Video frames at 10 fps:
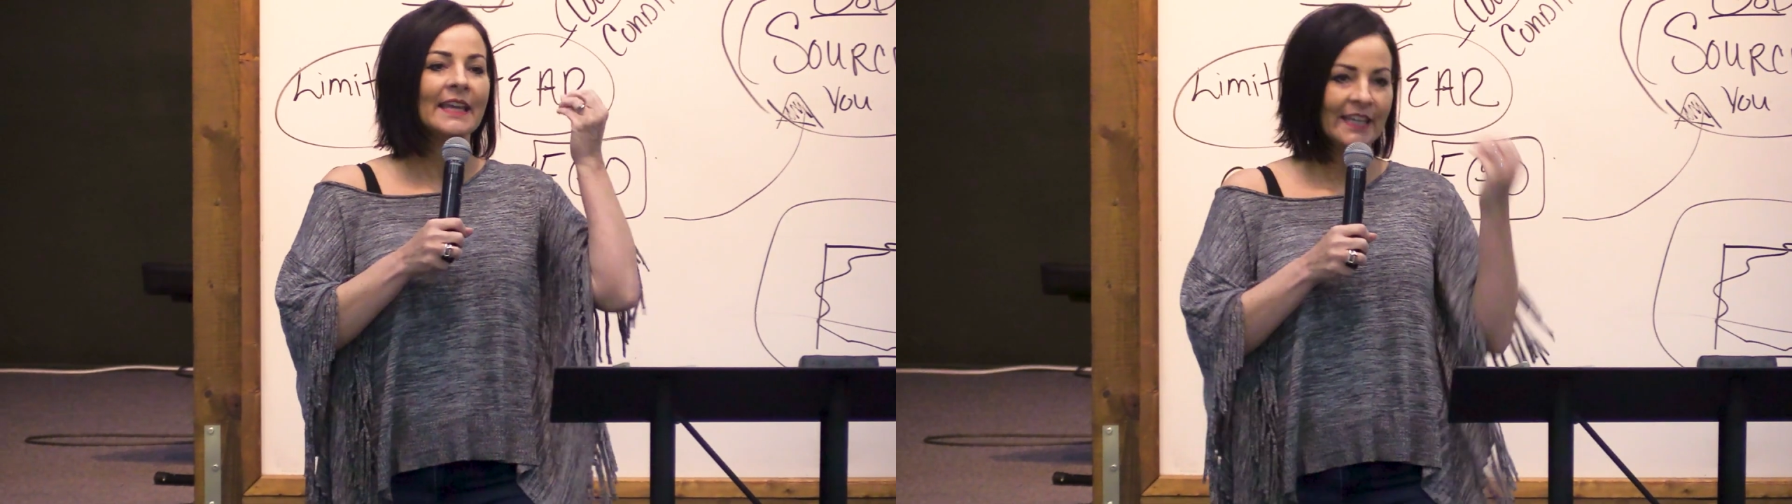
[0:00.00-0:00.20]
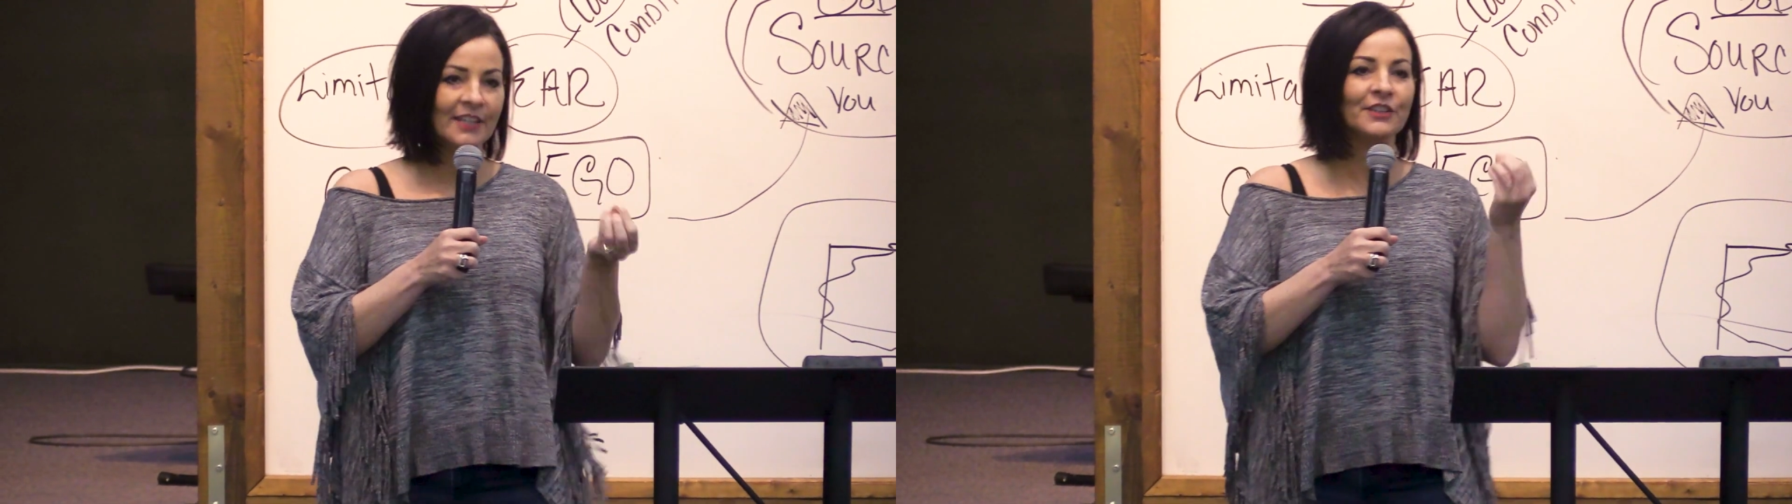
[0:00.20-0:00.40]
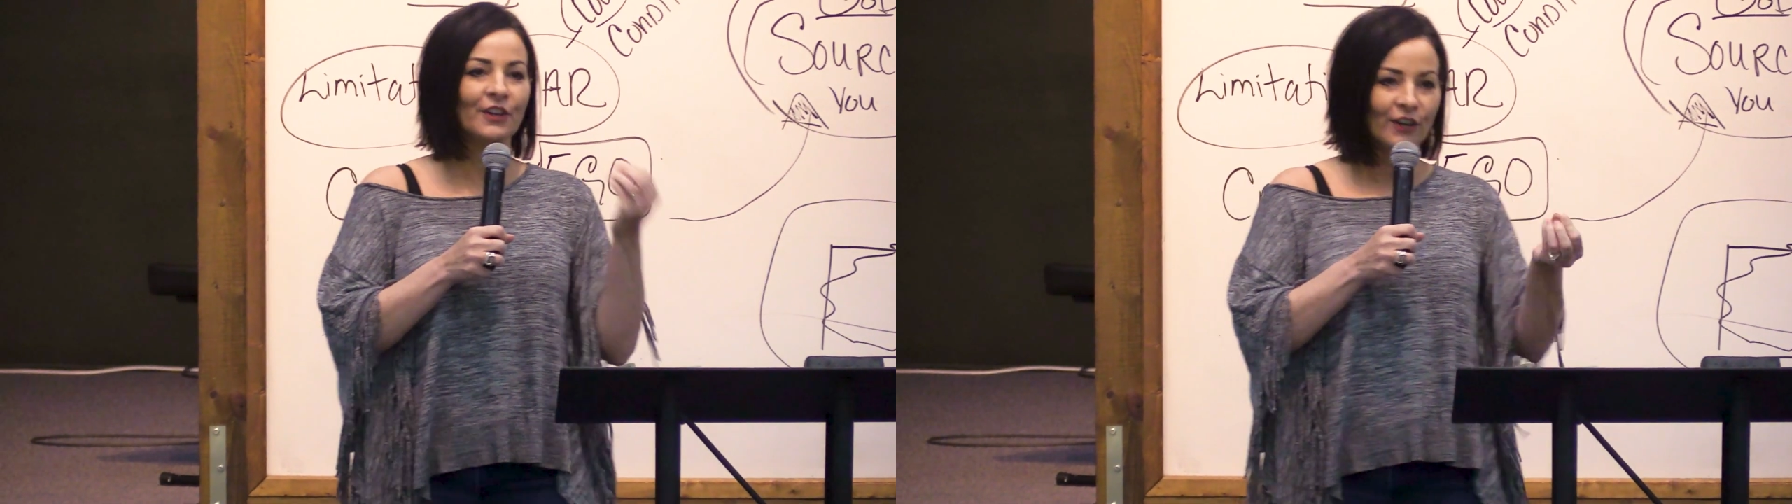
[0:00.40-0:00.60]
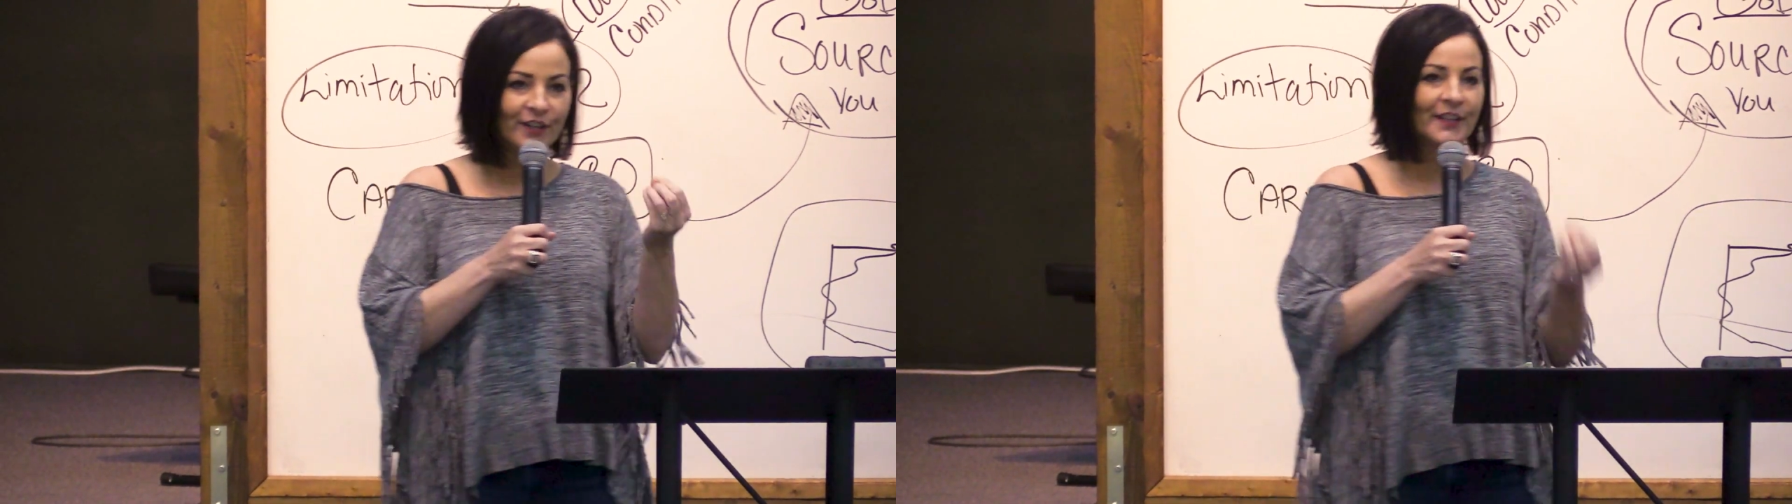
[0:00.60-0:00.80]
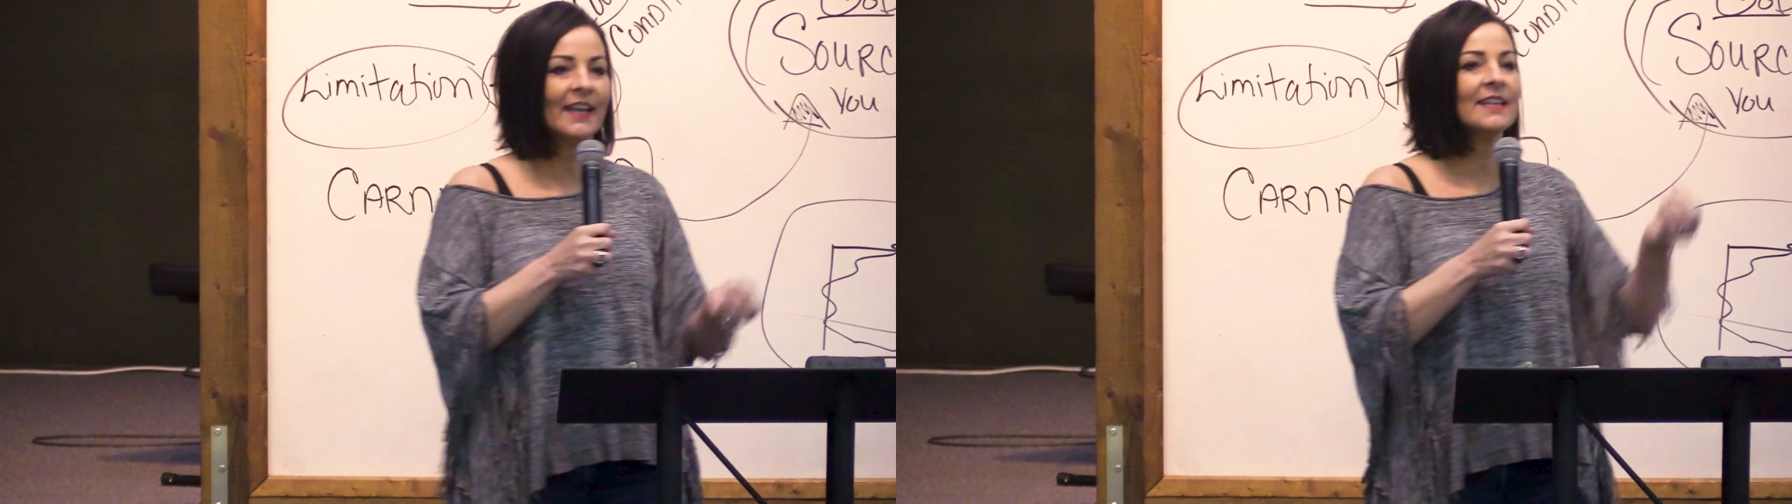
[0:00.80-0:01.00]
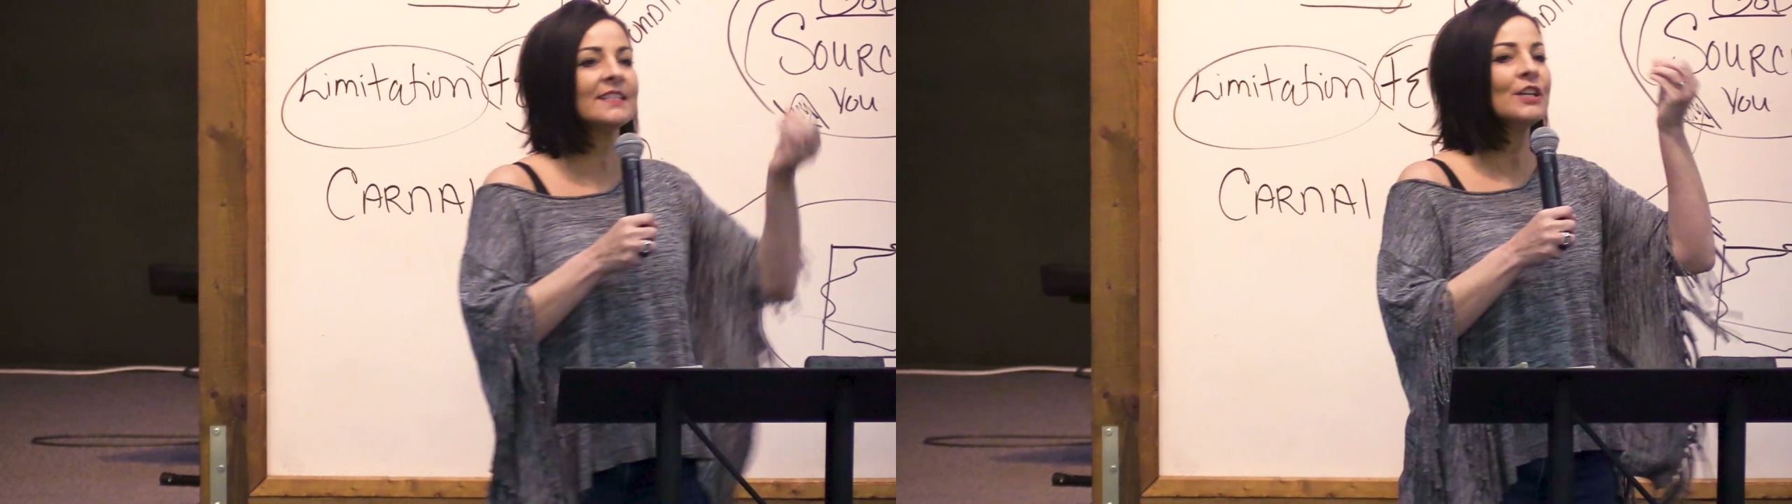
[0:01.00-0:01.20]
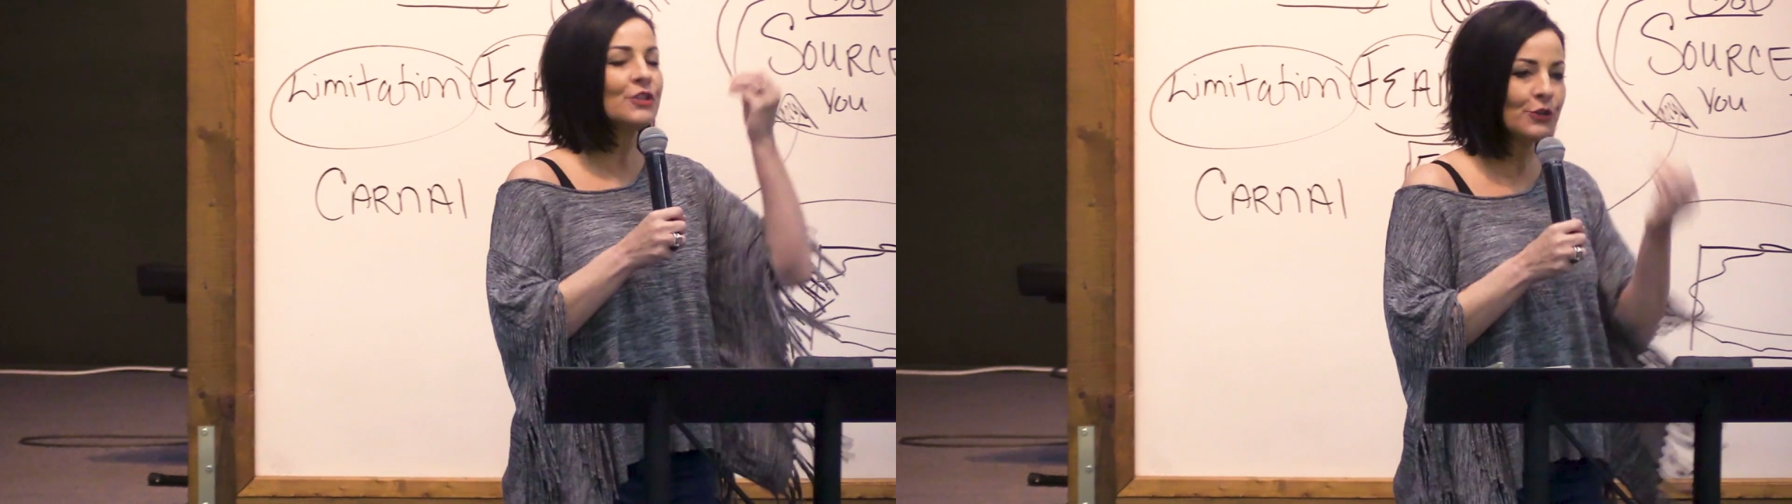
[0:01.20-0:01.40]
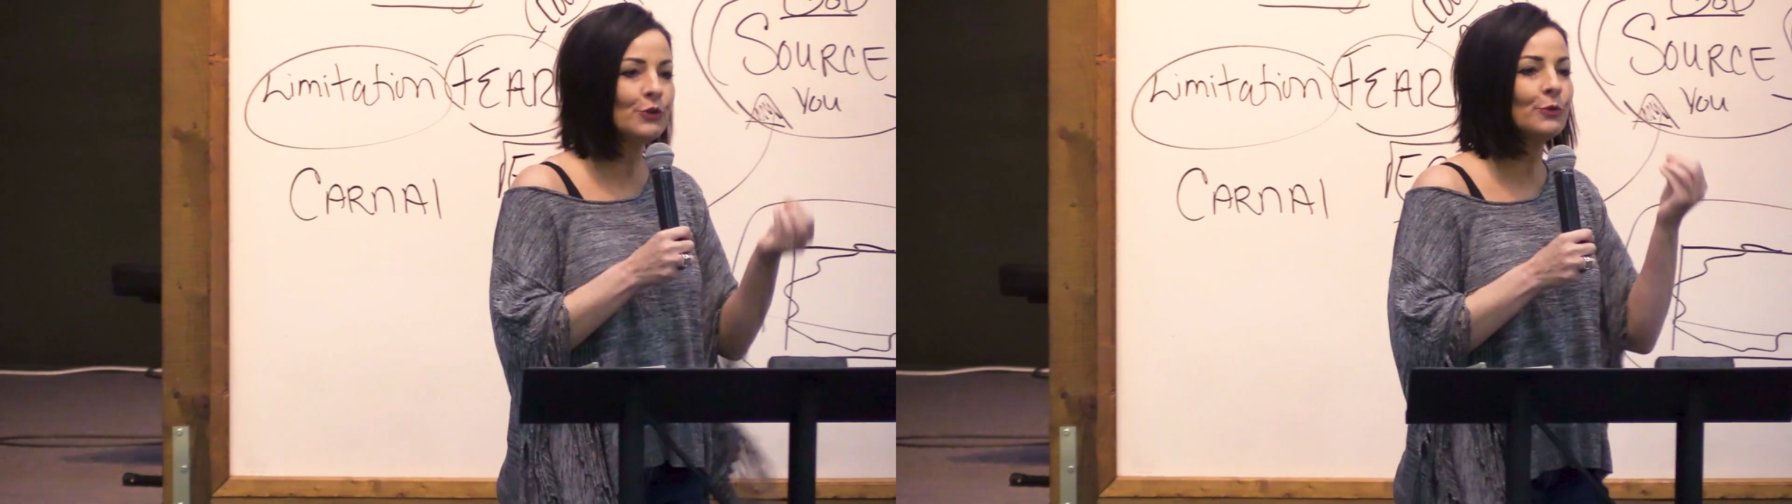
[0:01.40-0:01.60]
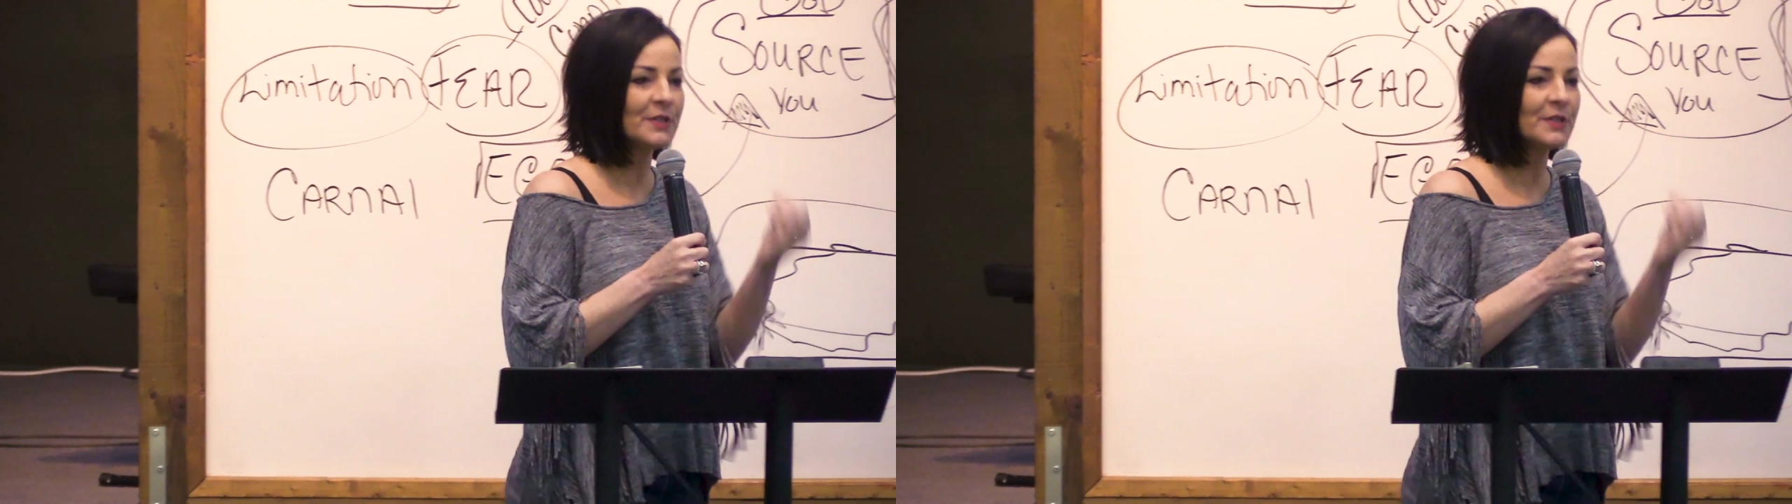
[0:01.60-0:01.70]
incarnate, to